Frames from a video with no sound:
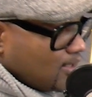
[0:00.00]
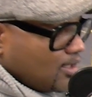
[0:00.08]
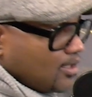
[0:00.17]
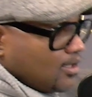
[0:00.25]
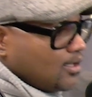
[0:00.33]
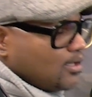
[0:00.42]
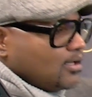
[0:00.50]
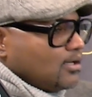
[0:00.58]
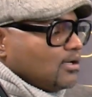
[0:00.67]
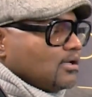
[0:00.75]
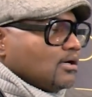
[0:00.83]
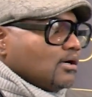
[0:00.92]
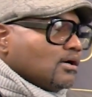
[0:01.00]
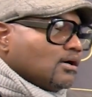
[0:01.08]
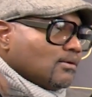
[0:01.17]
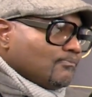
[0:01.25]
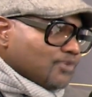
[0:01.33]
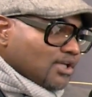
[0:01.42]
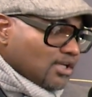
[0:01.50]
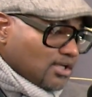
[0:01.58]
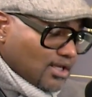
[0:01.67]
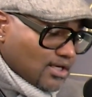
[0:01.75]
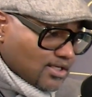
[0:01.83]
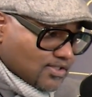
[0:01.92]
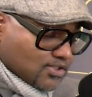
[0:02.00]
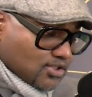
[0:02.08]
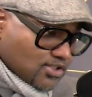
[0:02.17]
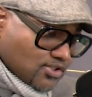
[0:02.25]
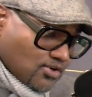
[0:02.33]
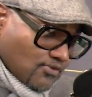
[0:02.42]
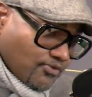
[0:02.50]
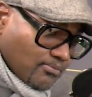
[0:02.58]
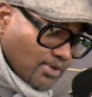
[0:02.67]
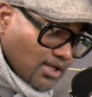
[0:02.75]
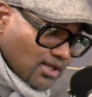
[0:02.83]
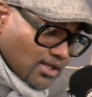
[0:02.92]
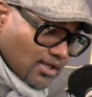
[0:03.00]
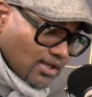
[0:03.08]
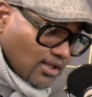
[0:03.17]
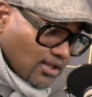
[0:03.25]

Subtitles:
and it's just for me